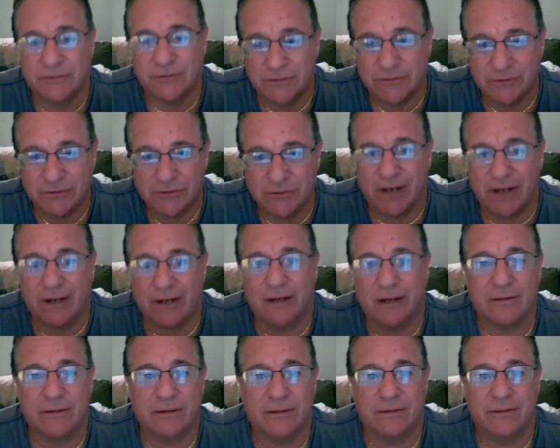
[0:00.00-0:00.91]
try
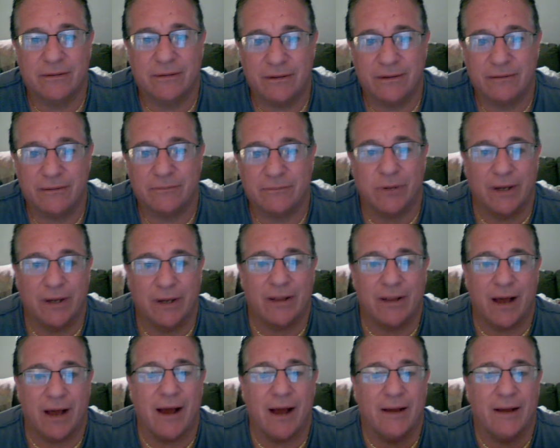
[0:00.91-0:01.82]
to play
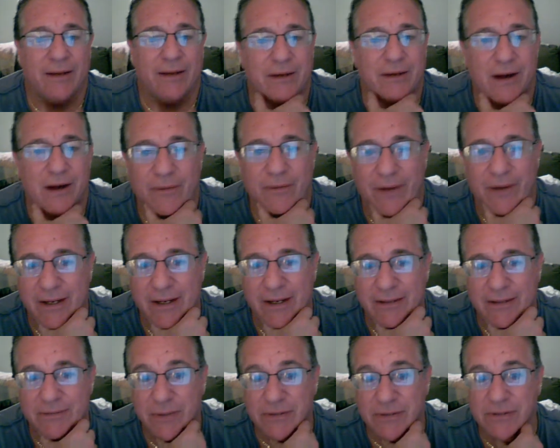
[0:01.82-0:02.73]
the high
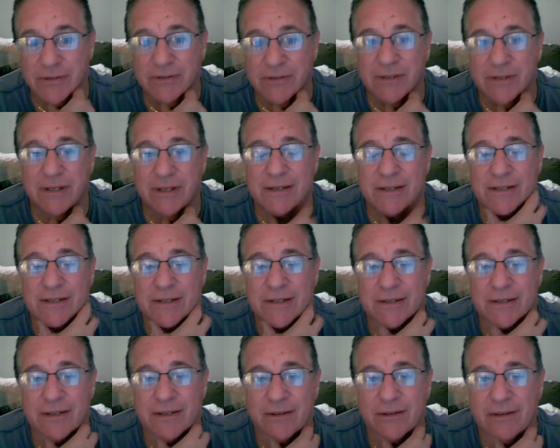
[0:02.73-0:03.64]
ERA pitchers against
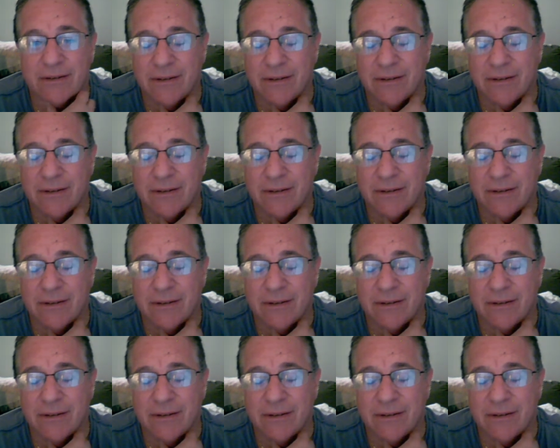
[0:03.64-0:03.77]
each other.